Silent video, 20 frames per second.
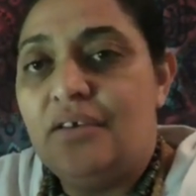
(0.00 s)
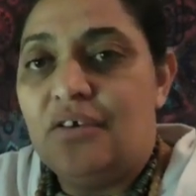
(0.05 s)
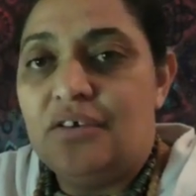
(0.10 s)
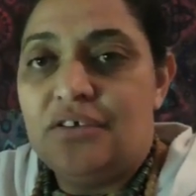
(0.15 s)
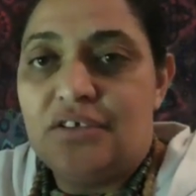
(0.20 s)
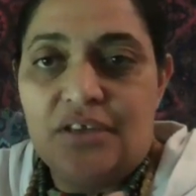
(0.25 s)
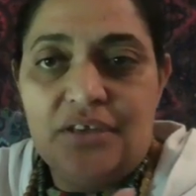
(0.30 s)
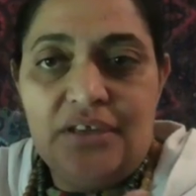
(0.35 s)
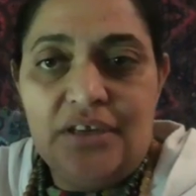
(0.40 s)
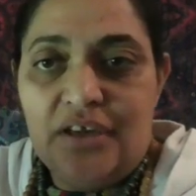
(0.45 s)

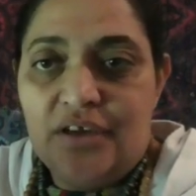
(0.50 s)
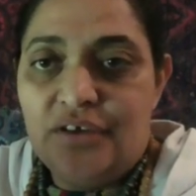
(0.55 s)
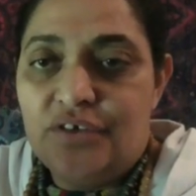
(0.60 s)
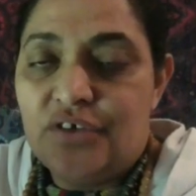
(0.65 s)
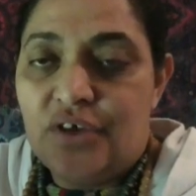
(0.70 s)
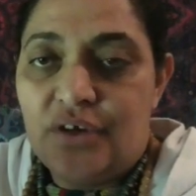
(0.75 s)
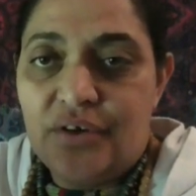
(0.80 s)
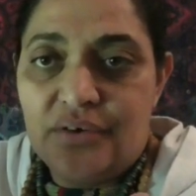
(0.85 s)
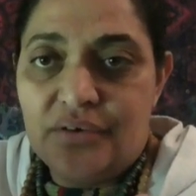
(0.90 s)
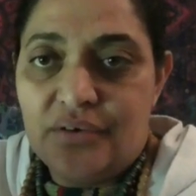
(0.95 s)

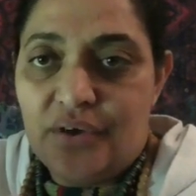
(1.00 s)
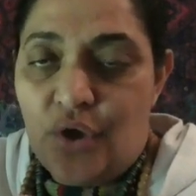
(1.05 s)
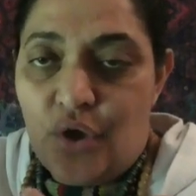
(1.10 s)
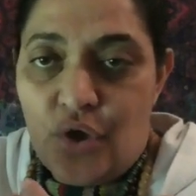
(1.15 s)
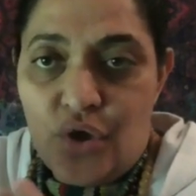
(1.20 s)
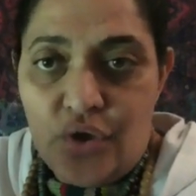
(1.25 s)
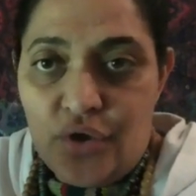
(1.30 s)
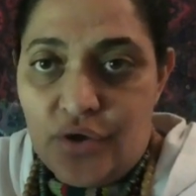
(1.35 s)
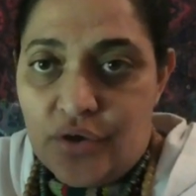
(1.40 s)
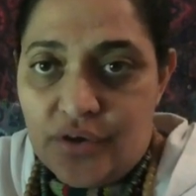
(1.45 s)
Don't
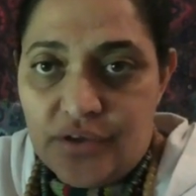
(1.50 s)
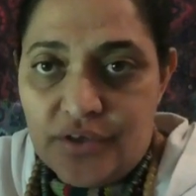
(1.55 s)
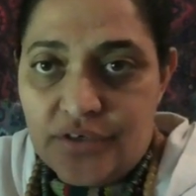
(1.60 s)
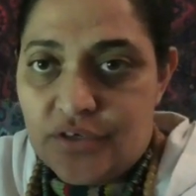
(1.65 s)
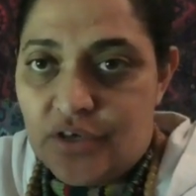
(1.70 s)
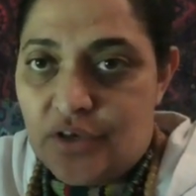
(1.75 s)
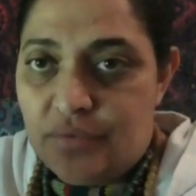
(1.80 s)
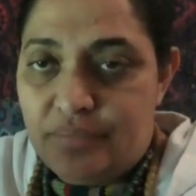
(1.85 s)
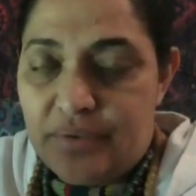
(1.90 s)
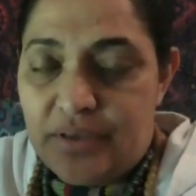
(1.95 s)
hurt.
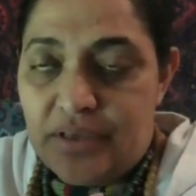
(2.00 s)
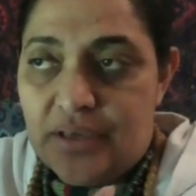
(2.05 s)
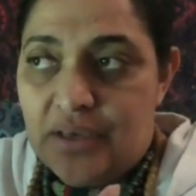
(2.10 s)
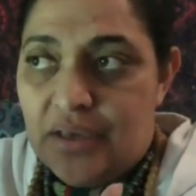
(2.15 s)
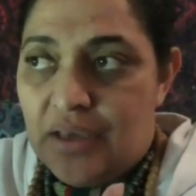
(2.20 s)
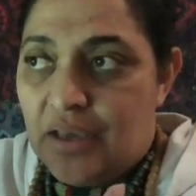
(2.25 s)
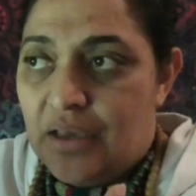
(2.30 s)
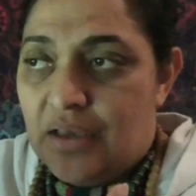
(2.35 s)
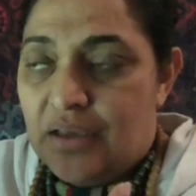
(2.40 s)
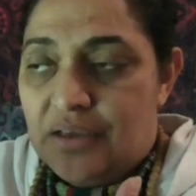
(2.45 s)

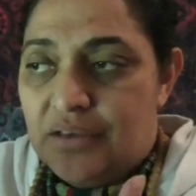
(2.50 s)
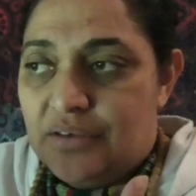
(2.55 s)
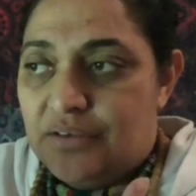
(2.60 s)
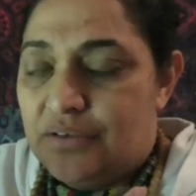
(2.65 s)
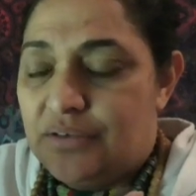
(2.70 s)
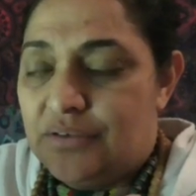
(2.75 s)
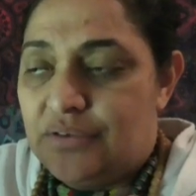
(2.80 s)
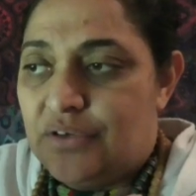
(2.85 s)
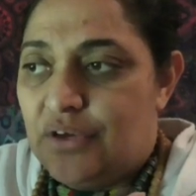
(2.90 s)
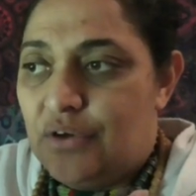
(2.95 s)

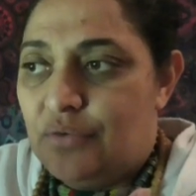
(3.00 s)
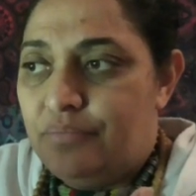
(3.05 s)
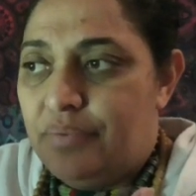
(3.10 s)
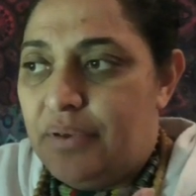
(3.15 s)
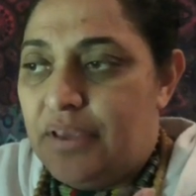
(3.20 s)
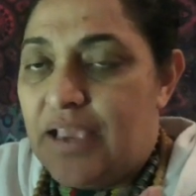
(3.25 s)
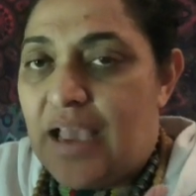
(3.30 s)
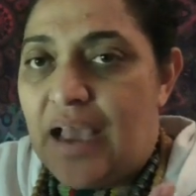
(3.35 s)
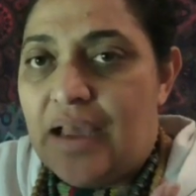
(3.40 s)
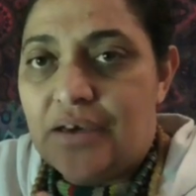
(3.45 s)
Don't
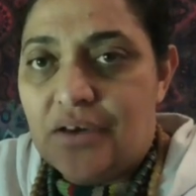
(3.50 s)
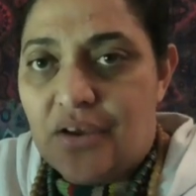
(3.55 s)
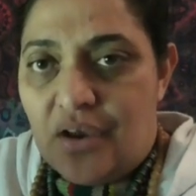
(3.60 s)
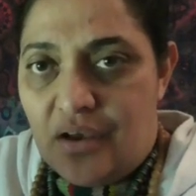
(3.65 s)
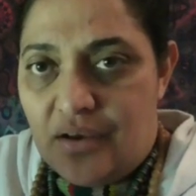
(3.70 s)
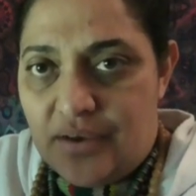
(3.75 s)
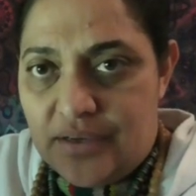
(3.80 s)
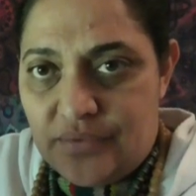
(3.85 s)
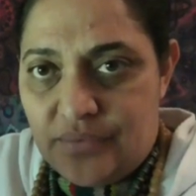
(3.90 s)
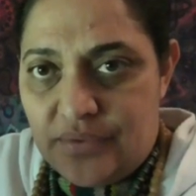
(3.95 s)
be
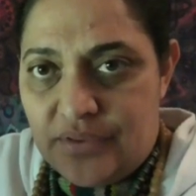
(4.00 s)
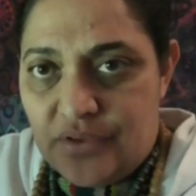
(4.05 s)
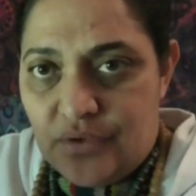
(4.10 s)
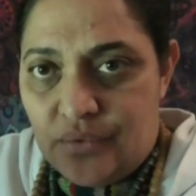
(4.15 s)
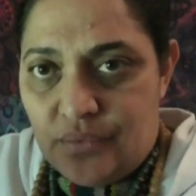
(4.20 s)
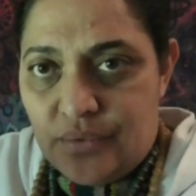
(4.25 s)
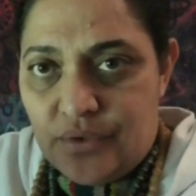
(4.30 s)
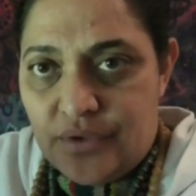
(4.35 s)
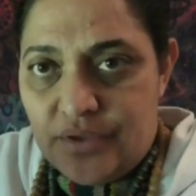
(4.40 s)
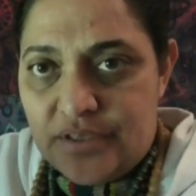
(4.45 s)
unkind with
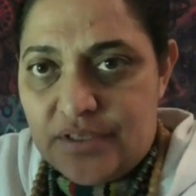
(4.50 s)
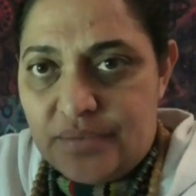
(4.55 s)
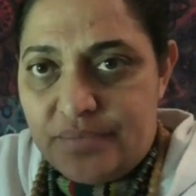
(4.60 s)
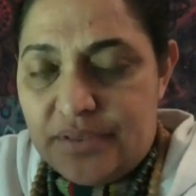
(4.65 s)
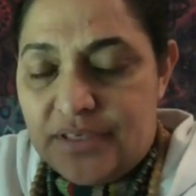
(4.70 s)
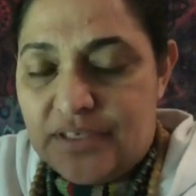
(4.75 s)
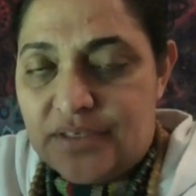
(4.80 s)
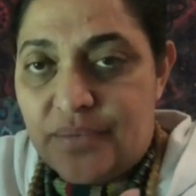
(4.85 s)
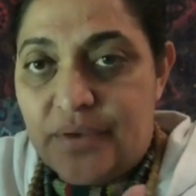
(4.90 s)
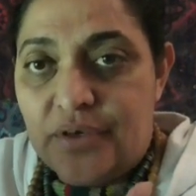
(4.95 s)
your words,
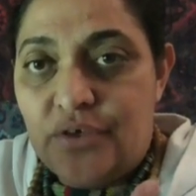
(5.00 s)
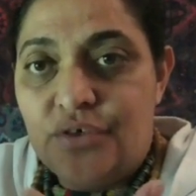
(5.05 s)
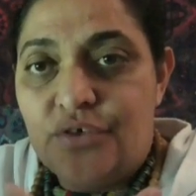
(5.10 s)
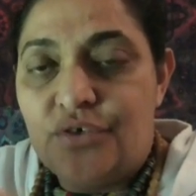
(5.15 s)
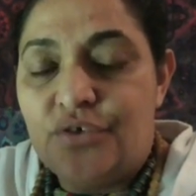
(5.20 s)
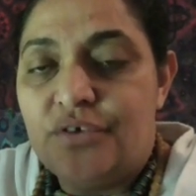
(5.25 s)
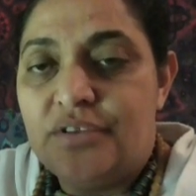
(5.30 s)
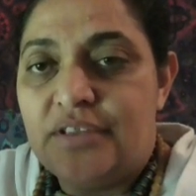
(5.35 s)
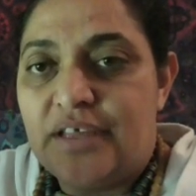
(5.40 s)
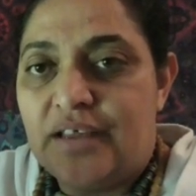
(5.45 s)
because when you
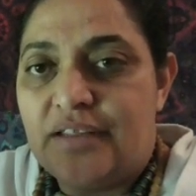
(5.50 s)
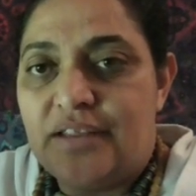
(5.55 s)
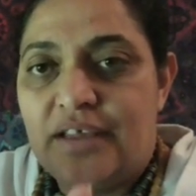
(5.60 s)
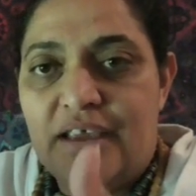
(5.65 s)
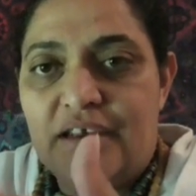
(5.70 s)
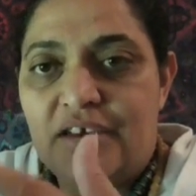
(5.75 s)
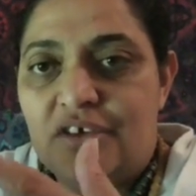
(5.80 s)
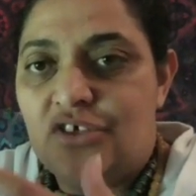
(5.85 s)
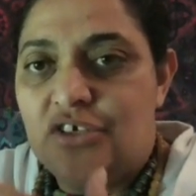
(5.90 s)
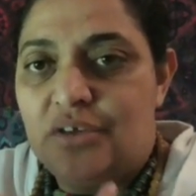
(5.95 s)
do that,
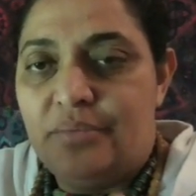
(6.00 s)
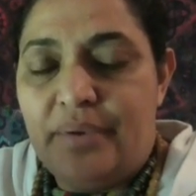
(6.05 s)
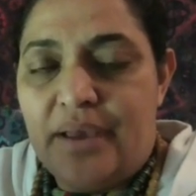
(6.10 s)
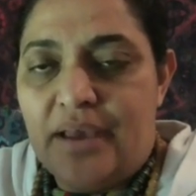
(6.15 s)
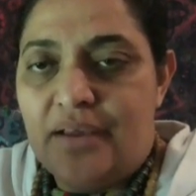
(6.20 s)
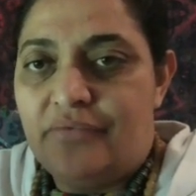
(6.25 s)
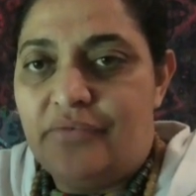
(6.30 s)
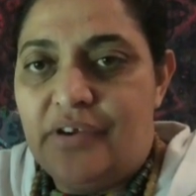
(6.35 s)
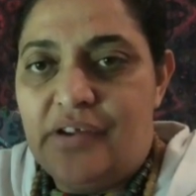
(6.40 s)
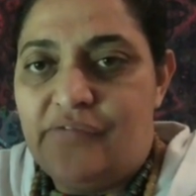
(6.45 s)
the energy
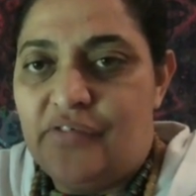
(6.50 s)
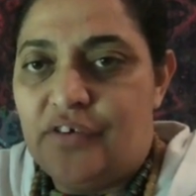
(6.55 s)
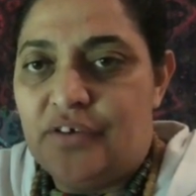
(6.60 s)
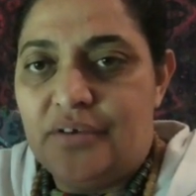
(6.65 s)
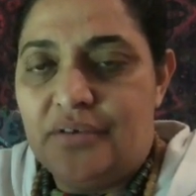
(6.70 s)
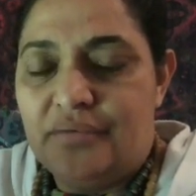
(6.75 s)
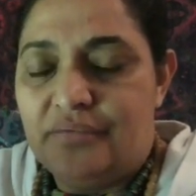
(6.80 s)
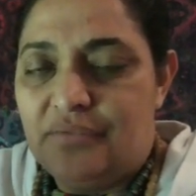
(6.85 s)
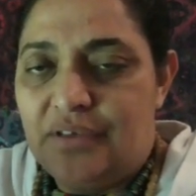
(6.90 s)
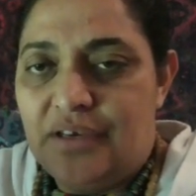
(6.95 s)

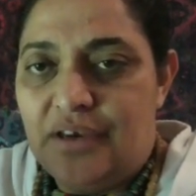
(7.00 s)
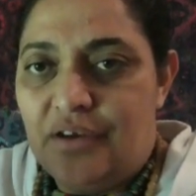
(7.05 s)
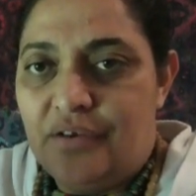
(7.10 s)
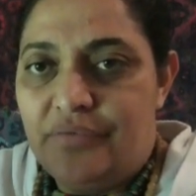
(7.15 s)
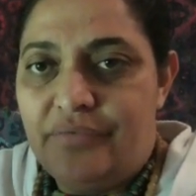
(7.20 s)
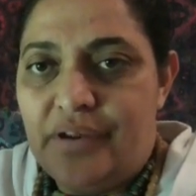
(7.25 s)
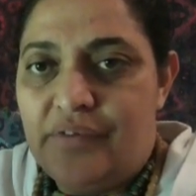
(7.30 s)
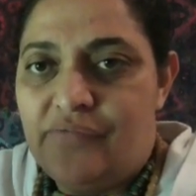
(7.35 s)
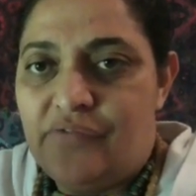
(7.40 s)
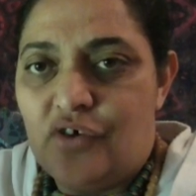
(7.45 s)

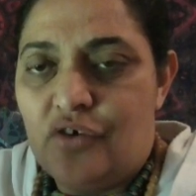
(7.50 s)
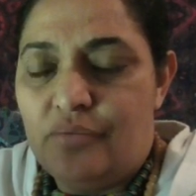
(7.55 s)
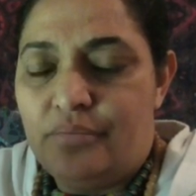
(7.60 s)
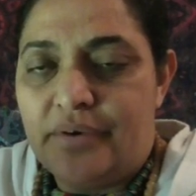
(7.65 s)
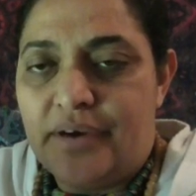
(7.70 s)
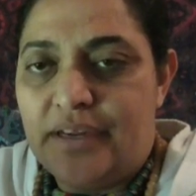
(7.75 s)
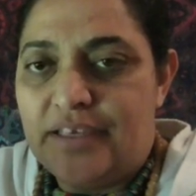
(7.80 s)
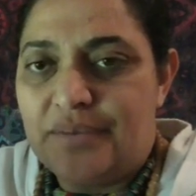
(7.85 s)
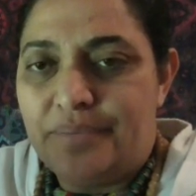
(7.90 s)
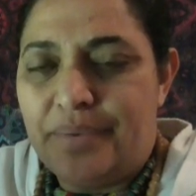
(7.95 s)

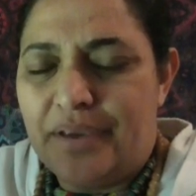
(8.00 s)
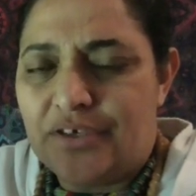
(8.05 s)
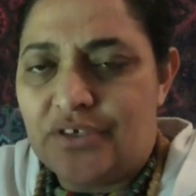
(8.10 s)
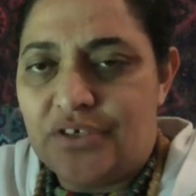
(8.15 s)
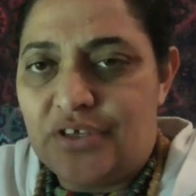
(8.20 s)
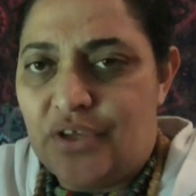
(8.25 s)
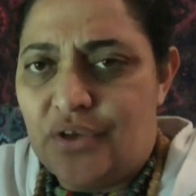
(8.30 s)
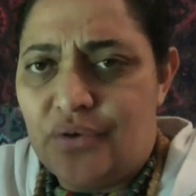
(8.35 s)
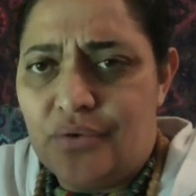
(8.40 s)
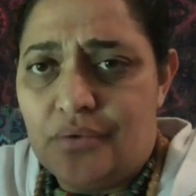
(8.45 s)
reverberates back
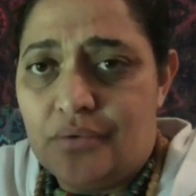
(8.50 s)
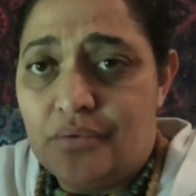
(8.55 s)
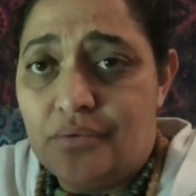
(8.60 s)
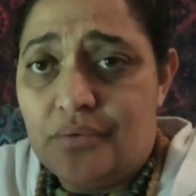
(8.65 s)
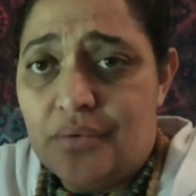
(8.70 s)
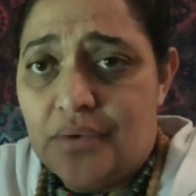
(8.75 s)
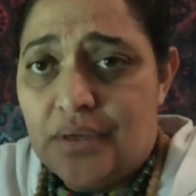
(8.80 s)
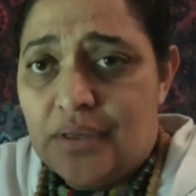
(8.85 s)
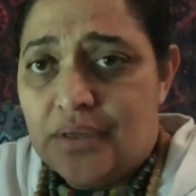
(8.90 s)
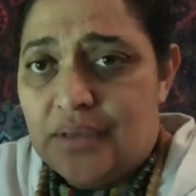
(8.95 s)
to you.